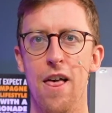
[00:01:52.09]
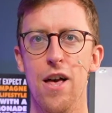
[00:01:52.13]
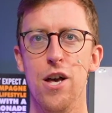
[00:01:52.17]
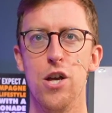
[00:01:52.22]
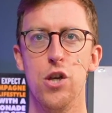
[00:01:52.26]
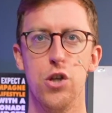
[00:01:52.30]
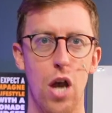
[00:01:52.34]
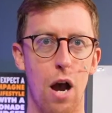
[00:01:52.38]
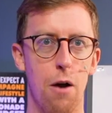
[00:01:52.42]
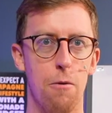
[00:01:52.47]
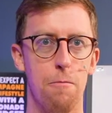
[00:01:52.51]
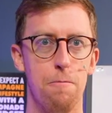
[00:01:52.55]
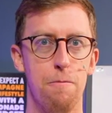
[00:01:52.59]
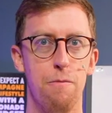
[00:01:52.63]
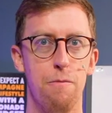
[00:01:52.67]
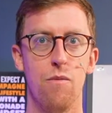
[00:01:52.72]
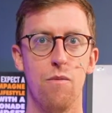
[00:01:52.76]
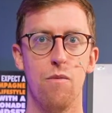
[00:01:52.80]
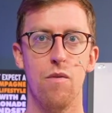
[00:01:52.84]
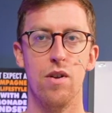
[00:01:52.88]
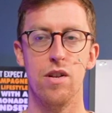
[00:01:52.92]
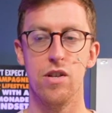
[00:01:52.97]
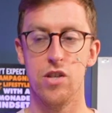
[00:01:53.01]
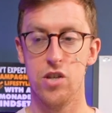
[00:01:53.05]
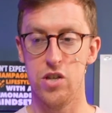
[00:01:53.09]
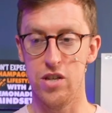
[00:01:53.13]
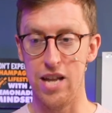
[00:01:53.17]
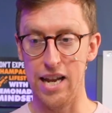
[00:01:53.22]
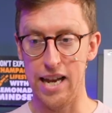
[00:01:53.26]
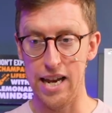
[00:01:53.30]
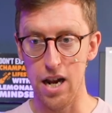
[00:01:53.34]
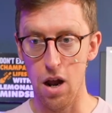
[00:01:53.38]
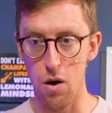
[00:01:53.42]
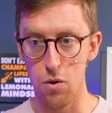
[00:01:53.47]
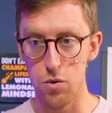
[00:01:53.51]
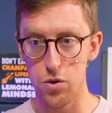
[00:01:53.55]
So,
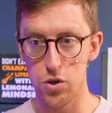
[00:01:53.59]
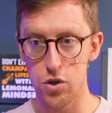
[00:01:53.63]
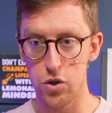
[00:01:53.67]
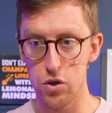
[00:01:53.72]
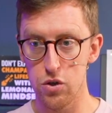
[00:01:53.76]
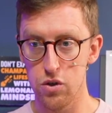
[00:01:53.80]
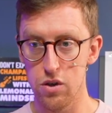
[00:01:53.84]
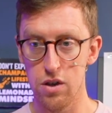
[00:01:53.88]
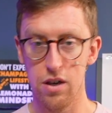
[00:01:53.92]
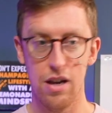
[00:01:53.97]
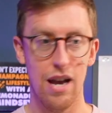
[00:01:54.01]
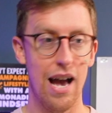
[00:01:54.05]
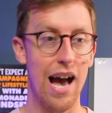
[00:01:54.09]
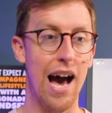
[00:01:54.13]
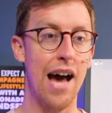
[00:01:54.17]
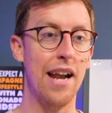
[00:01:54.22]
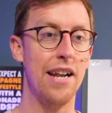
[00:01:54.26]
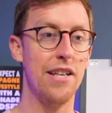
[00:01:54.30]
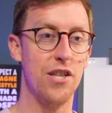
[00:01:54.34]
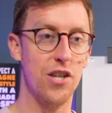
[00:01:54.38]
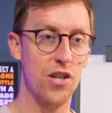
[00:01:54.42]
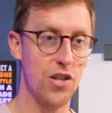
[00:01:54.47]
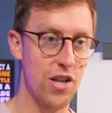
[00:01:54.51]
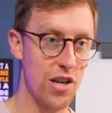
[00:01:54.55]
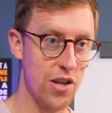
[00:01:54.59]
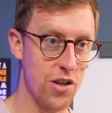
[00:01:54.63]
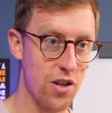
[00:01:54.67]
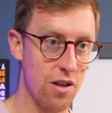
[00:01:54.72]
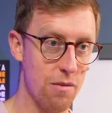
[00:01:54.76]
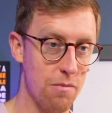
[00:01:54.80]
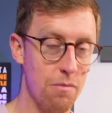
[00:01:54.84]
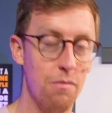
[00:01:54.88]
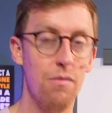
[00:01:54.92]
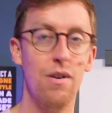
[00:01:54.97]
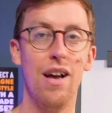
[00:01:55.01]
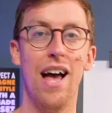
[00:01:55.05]
sticky notes, and it's a system,
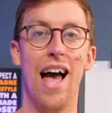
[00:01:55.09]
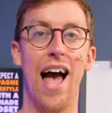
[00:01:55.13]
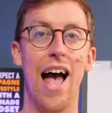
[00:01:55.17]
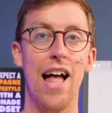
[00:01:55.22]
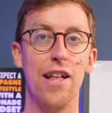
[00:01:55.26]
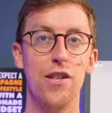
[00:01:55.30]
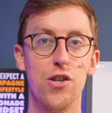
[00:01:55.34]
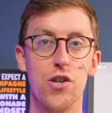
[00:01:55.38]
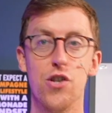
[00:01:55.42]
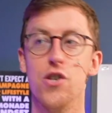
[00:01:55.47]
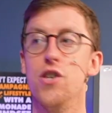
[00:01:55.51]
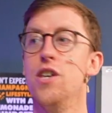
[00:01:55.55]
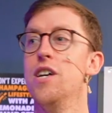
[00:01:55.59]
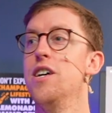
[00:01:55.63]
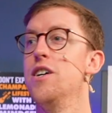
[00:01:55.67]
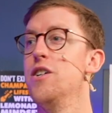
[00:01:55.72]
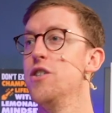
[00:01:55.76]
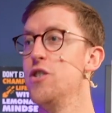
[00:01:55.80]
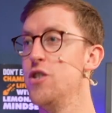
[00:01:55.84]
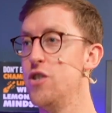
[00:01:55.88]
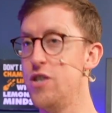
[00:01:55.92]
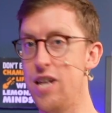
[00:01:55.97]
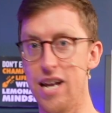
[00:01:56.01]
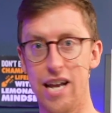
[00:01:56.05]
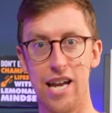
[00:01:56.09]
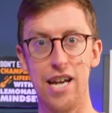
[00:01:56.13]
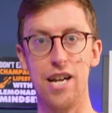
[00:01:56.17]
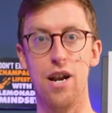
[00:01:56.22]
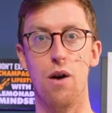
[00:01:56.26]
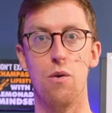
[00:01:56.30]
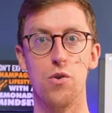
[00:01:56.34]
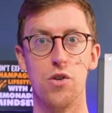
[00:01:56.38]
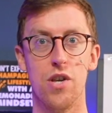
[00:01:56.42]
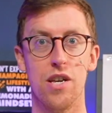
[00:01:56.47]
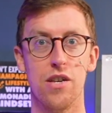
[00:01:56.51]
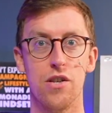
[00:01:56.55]
hence sticky
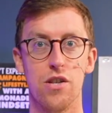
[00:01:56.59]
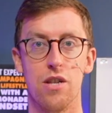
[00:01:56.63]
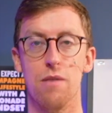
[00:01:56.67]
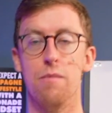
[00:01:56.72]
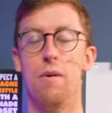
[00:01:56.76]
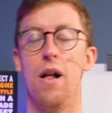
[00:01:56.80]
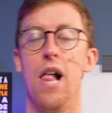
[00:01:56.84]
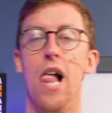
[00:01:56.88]
note system.